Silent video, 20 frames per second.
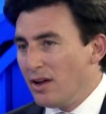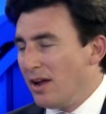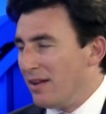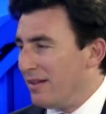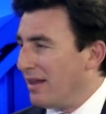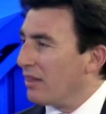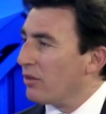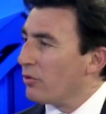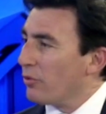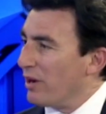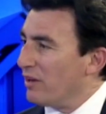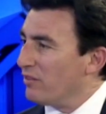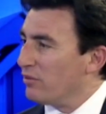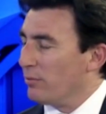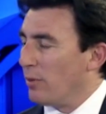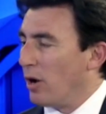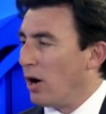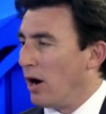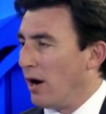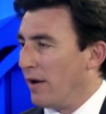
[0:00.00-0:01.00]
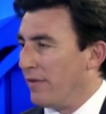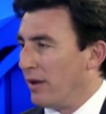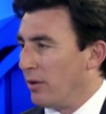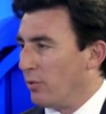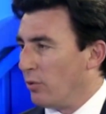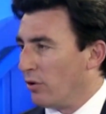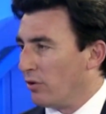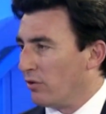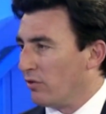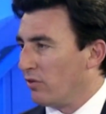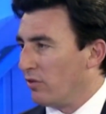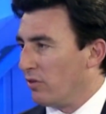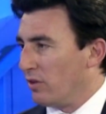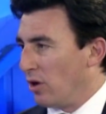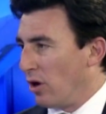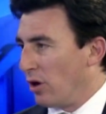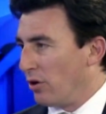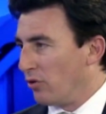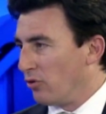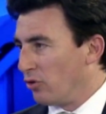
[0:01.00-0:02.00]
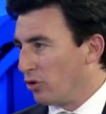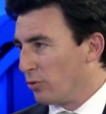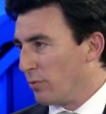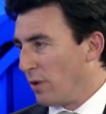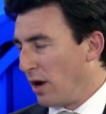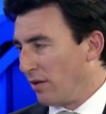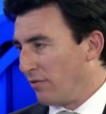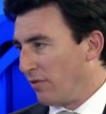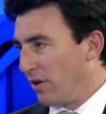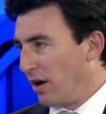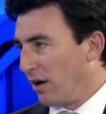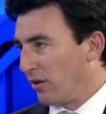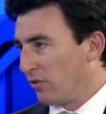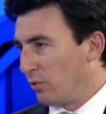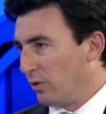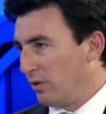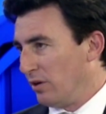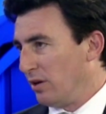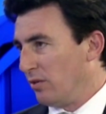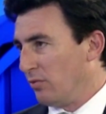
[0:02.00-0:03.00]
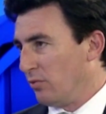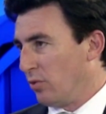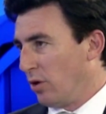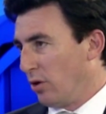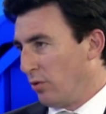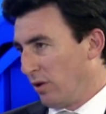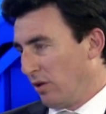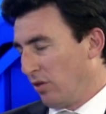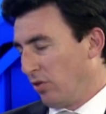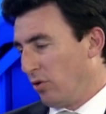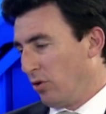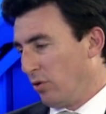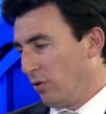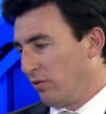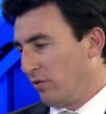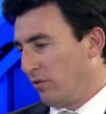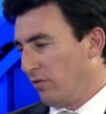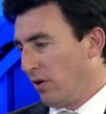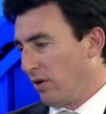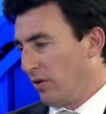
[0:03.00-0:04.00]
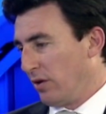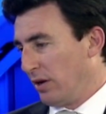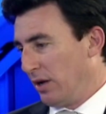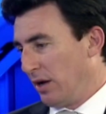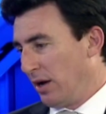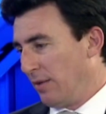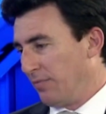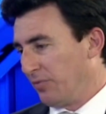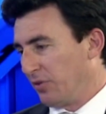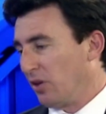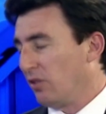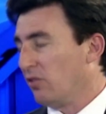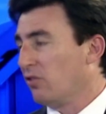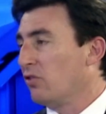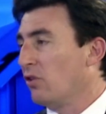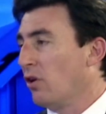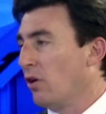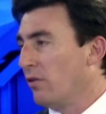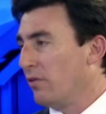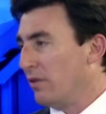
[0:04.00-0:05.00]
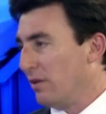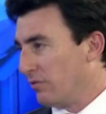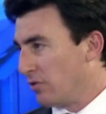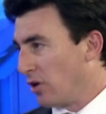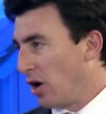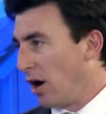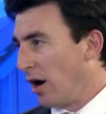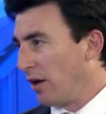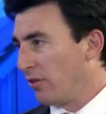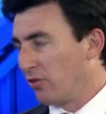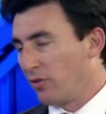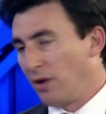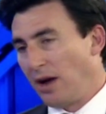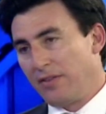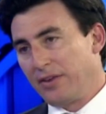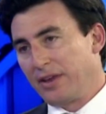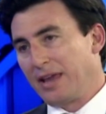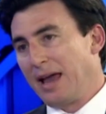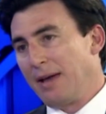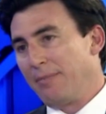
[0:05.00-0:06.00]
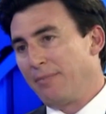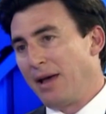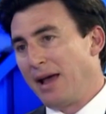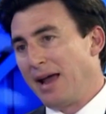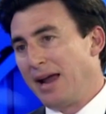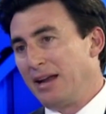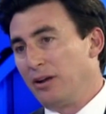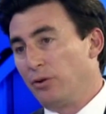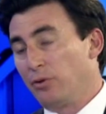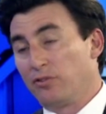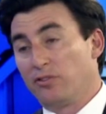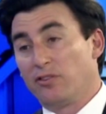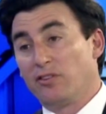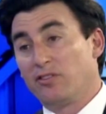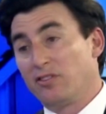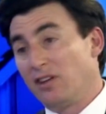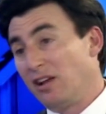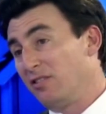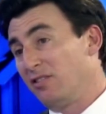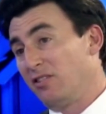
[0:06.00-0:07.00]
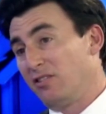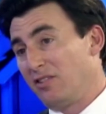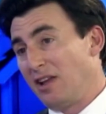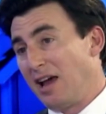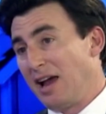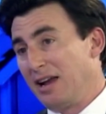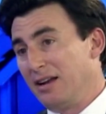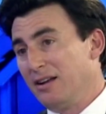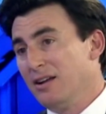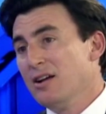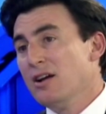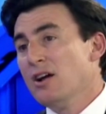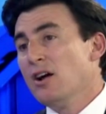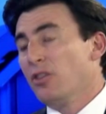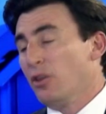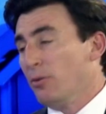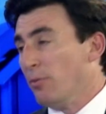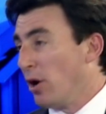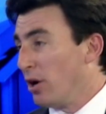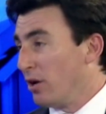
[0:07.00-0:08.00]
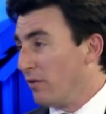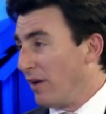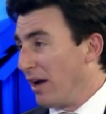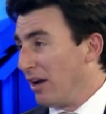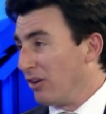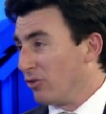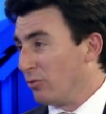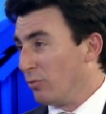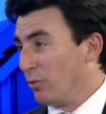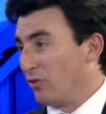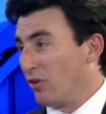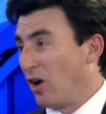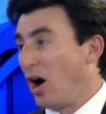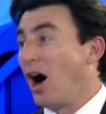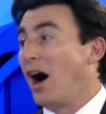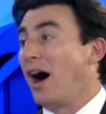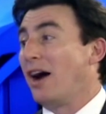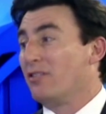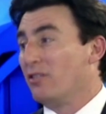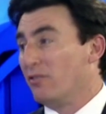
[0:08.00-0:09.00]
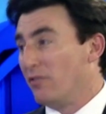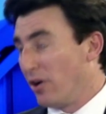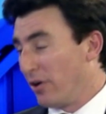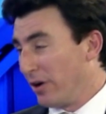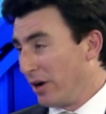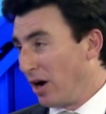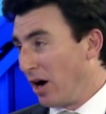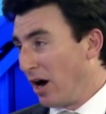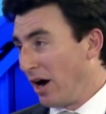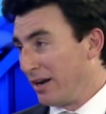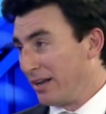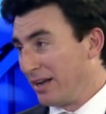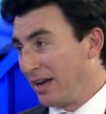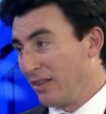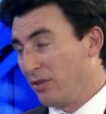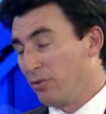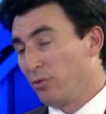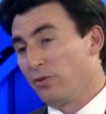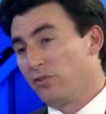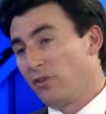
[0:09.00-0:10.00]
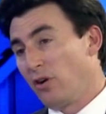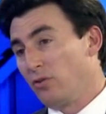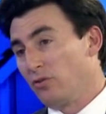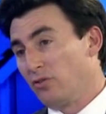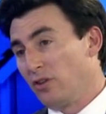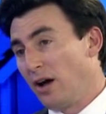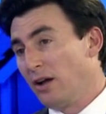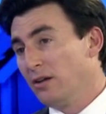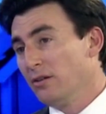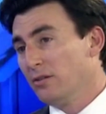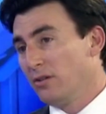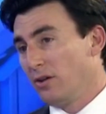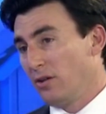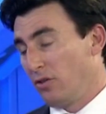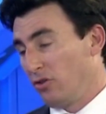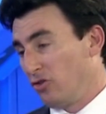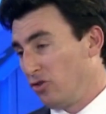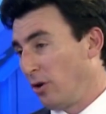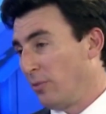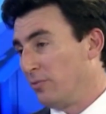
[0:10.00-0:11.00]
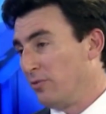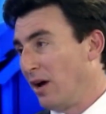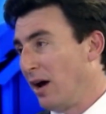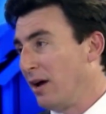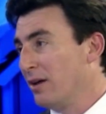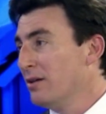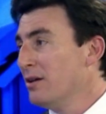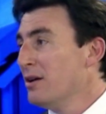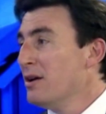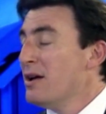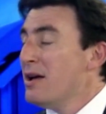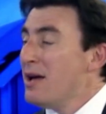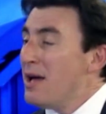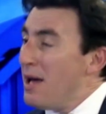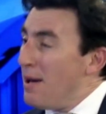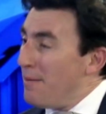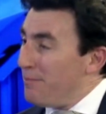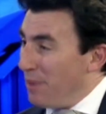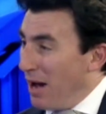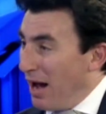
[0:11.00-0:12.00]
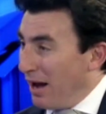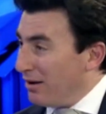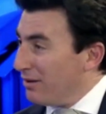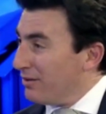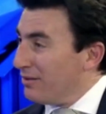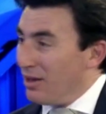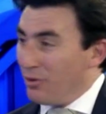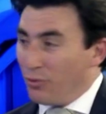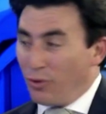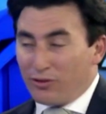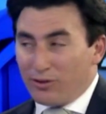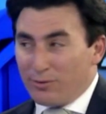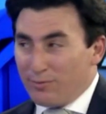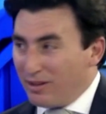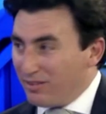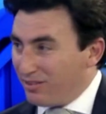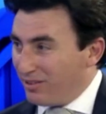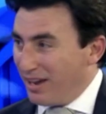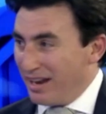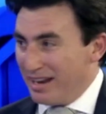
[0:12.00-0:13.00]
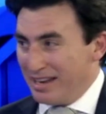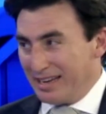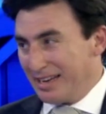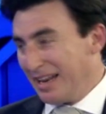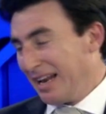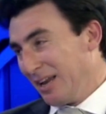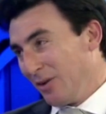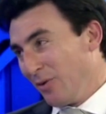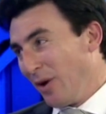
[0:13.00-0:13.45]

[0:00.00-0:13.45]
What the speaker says: Now the reason behind that was the owner took my advice. We did what we thought was a very conservative guide throughout the campaign. It was a deceased estate. The motivation was high to very high to get the result done, the job done. But it wasn't misleading in any